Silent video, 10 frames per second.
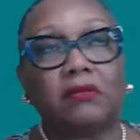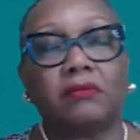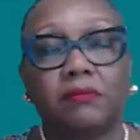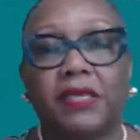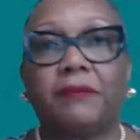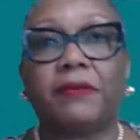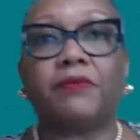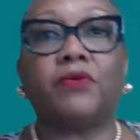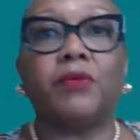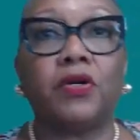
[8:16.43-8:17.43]
baby
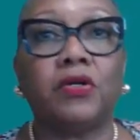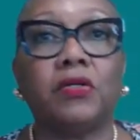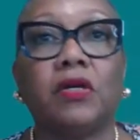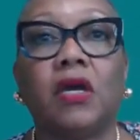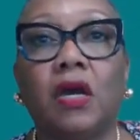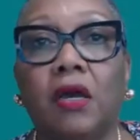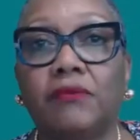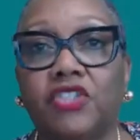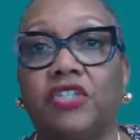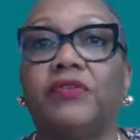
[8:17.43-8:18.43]
boomer
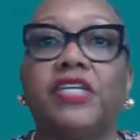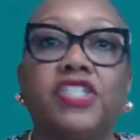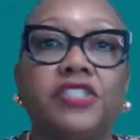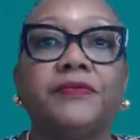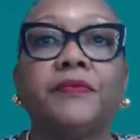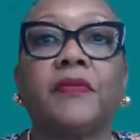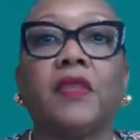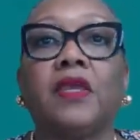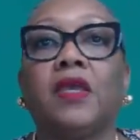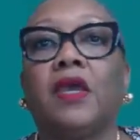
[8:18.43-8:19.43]
generation,
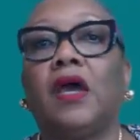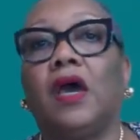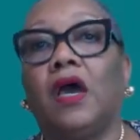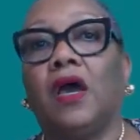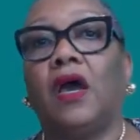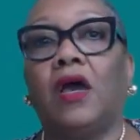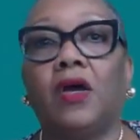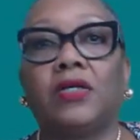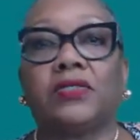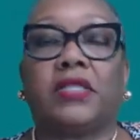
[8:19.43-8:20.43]

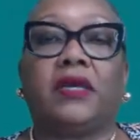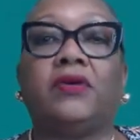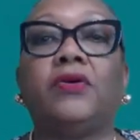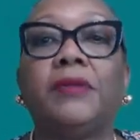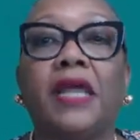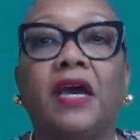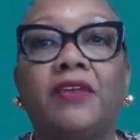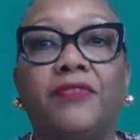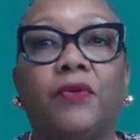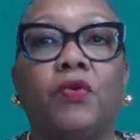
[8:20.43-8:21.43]
their home
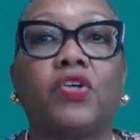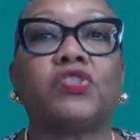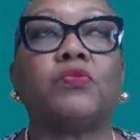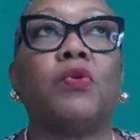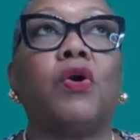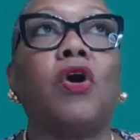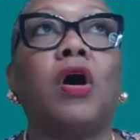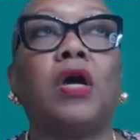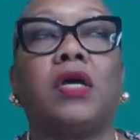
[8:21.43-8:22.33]
life was more